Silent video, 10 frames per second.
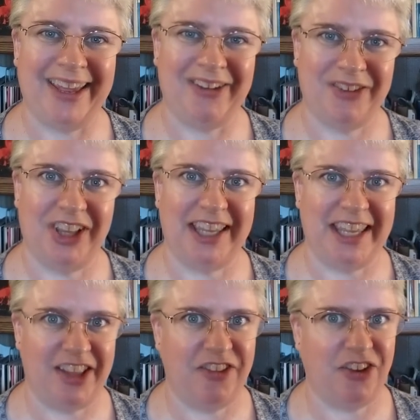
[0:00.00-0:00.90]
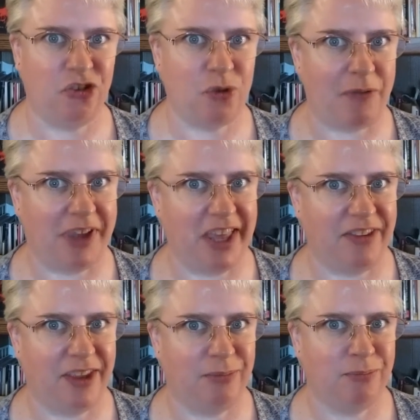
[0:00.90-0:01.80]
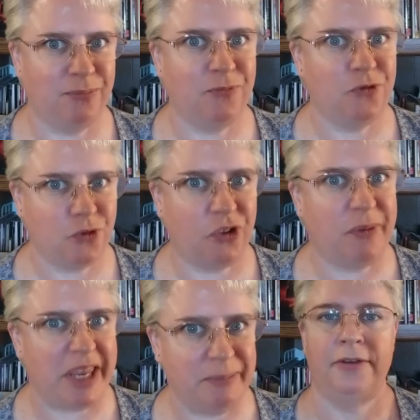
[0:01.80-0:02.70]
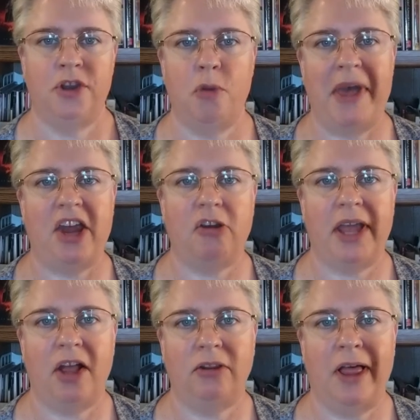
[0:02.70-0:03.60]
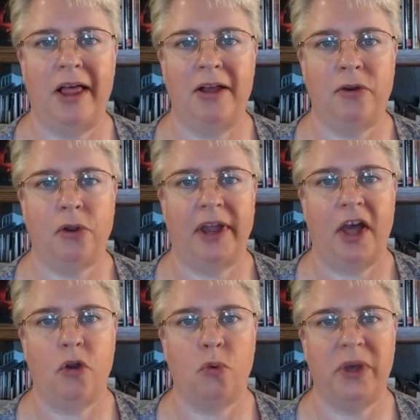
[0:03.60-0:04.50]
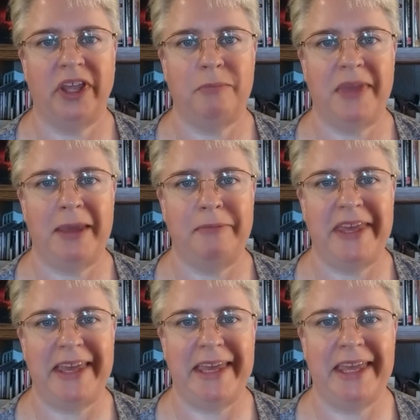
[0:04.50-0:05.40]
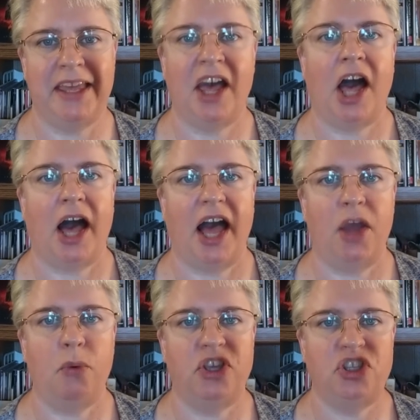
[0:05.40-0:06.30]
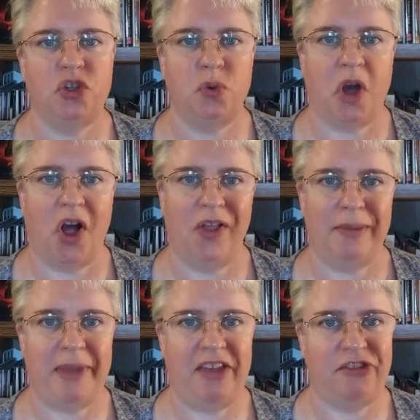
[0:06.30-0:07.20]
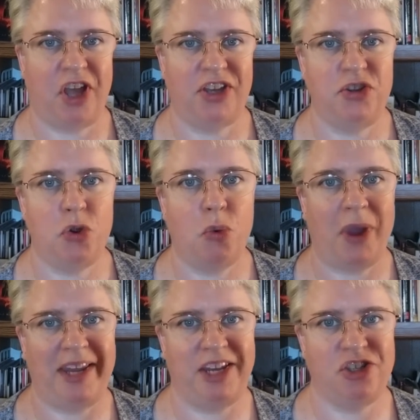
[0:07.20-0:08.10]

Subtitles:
Really, it's an extravaganza. Trust me. No matter how long or how quick it may be, I wish you all the best on your writing